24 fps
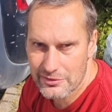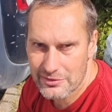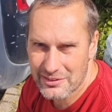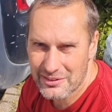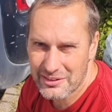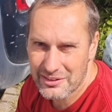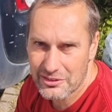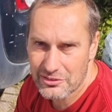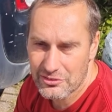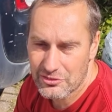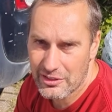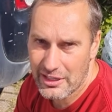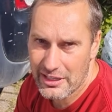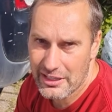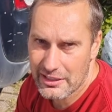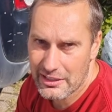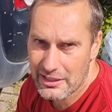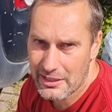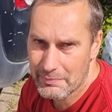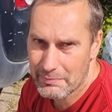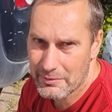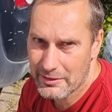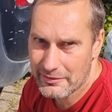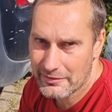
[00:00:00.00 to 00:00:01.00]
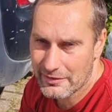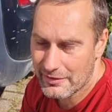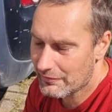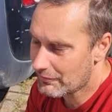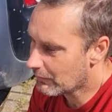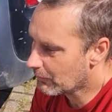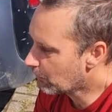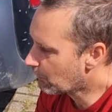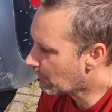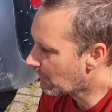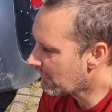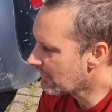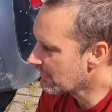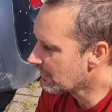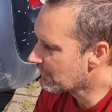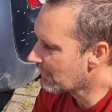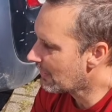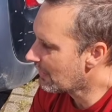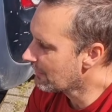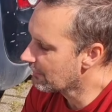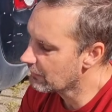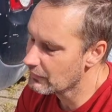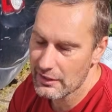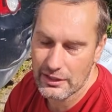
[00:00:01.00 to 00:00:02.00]
I'm going to try a couple of different ways. I
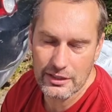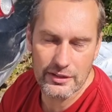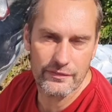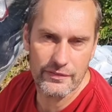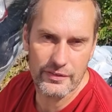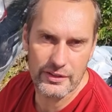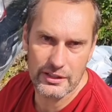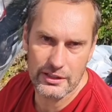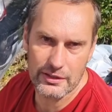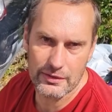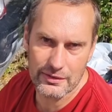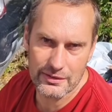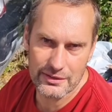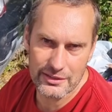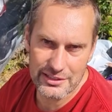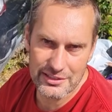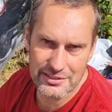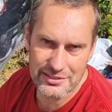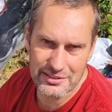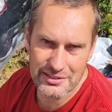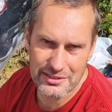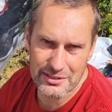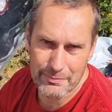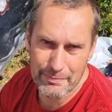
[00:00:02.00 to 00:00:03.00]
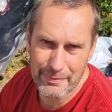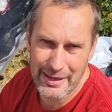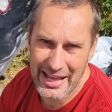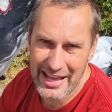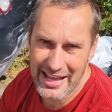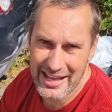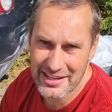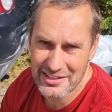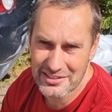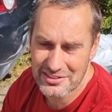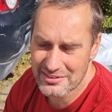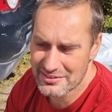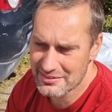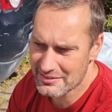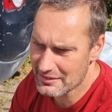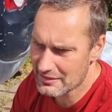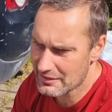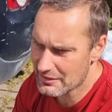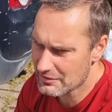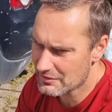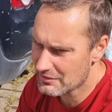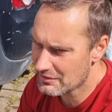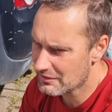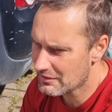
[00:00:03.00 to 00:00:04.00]
have done a video on this in the past and I
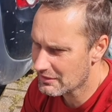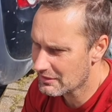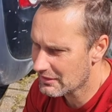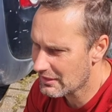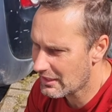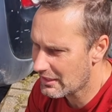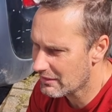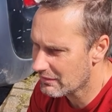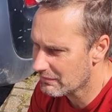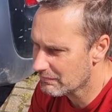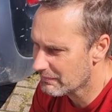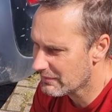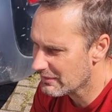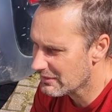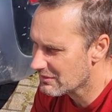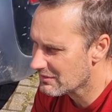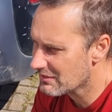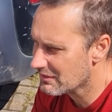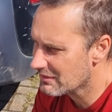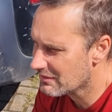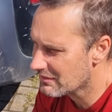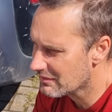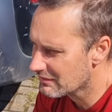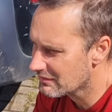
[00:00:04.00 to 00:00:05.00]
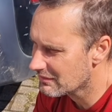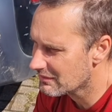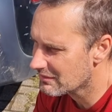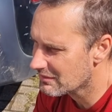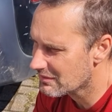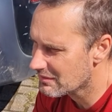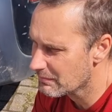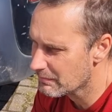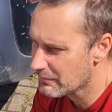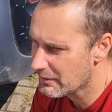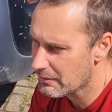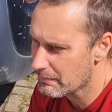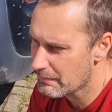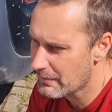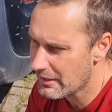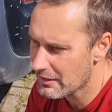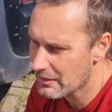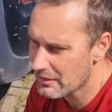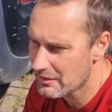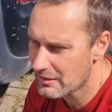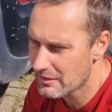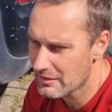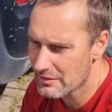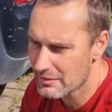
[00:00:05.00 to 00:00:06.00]
took it down because I thought somebody might
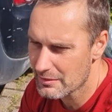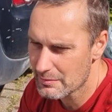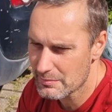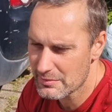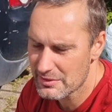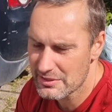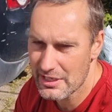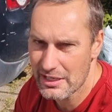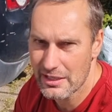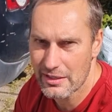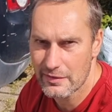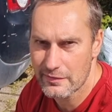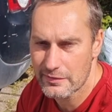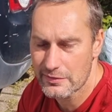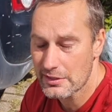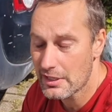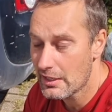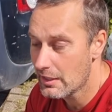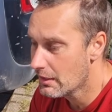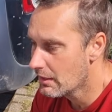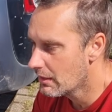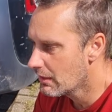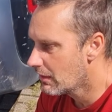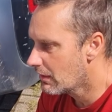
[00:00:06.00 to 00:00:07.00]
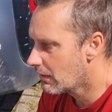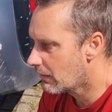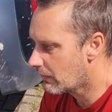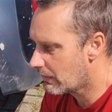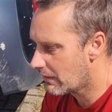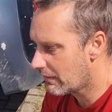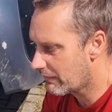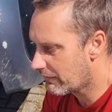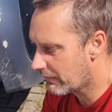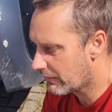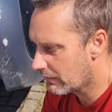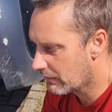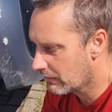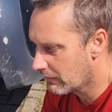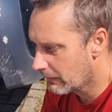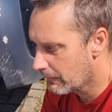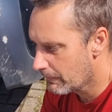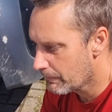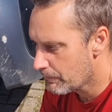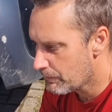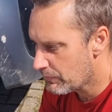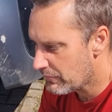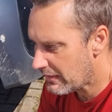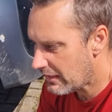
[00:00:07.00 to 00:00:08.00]
hurt themselves. However,
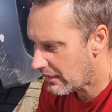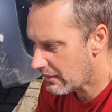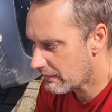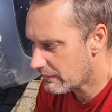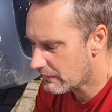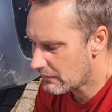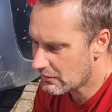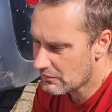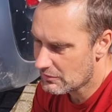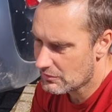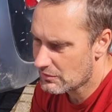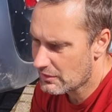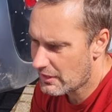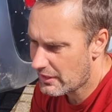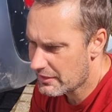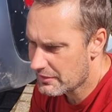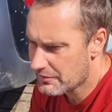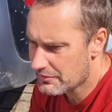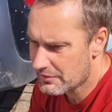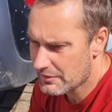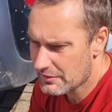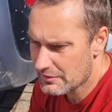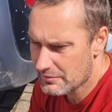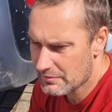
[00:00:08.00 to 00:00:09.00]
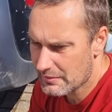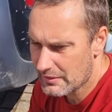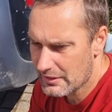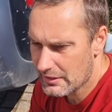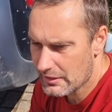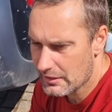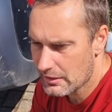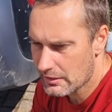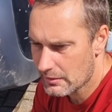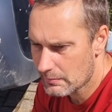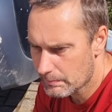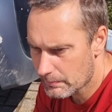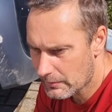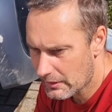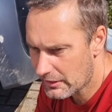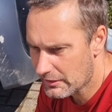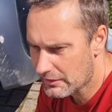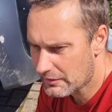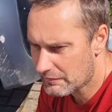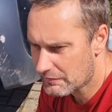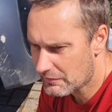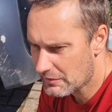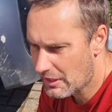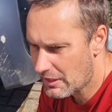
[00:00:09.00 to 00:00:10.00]
I've done tyres this way plenty
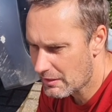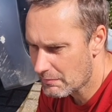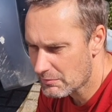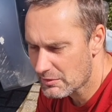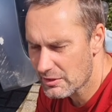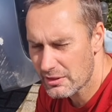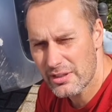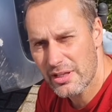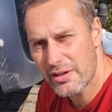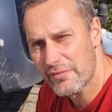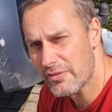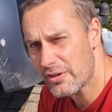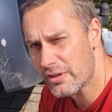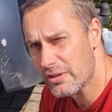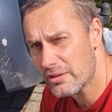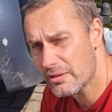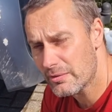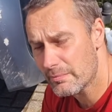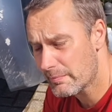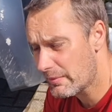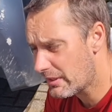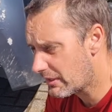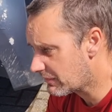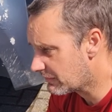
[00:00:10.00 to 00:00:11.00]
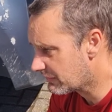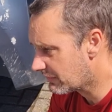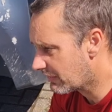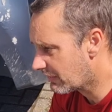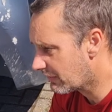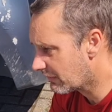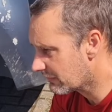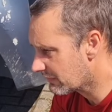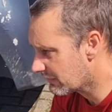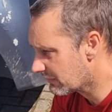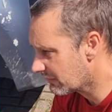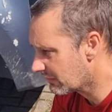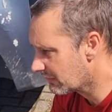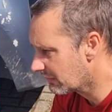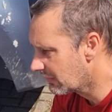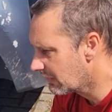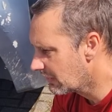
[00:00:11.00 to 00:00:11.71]
of times and never hurt myself, so